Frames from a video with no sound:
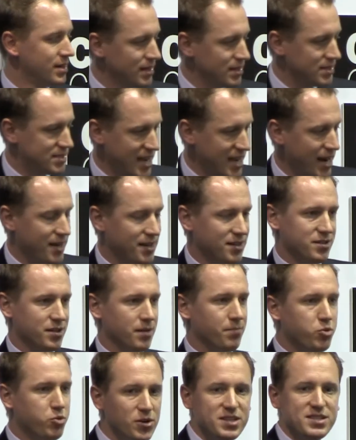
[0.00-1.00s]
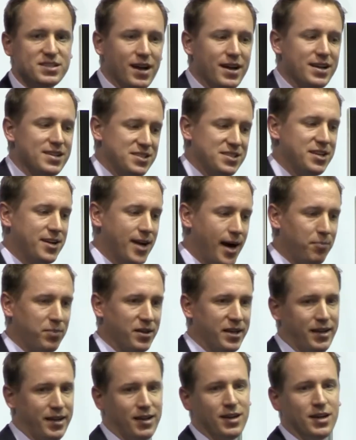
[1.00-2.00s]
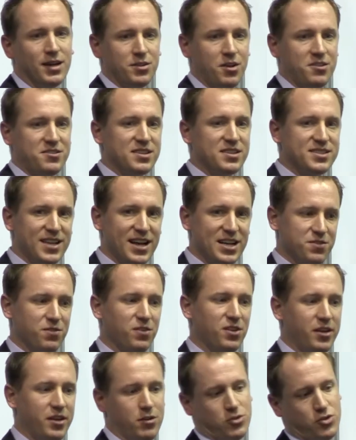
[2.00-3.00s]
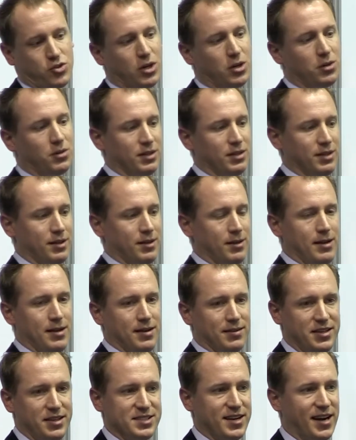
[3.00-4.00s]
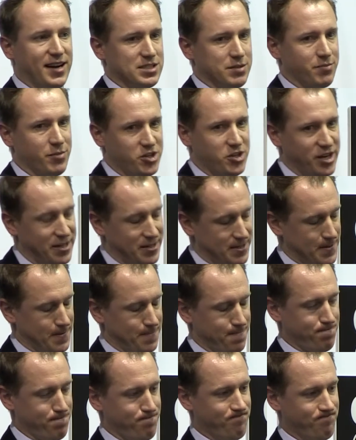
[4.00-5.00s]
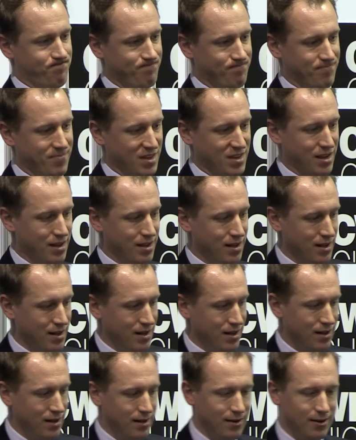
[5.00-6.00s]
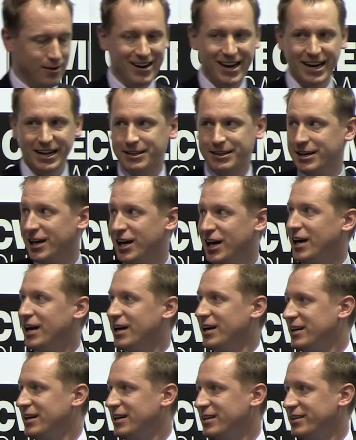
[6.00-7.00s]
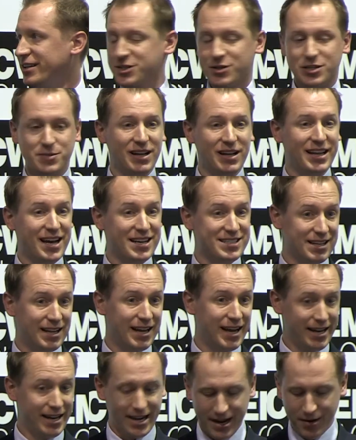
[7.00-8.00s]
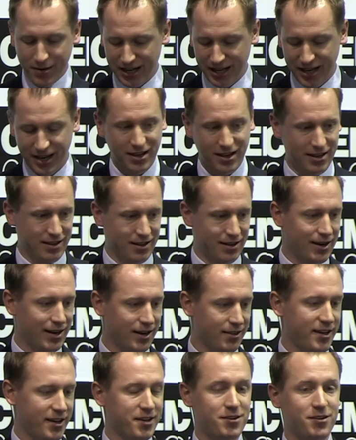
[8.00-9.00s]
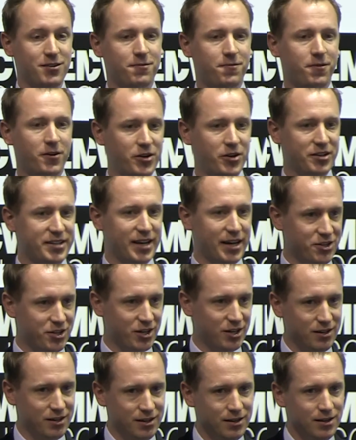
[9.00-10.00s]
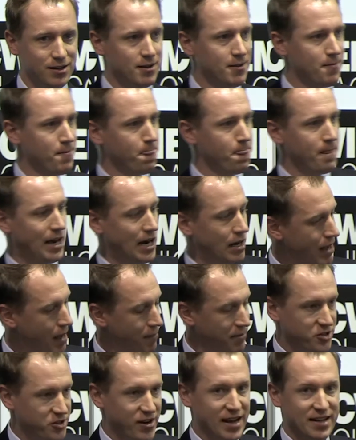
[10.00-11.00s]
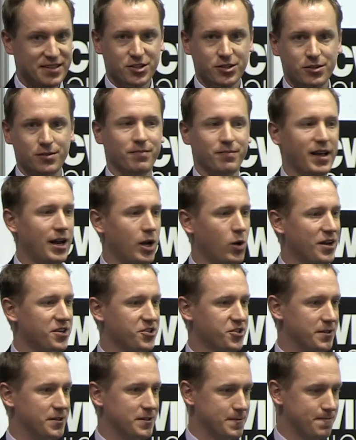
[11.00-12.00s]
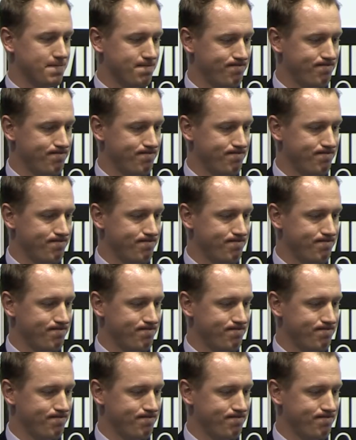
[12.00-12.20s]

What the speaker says: and second, a precise decoupling to successfully control these kinds of machines. All right, this was my last slide. I thank you for your attention, and I'm happy to answer any questions.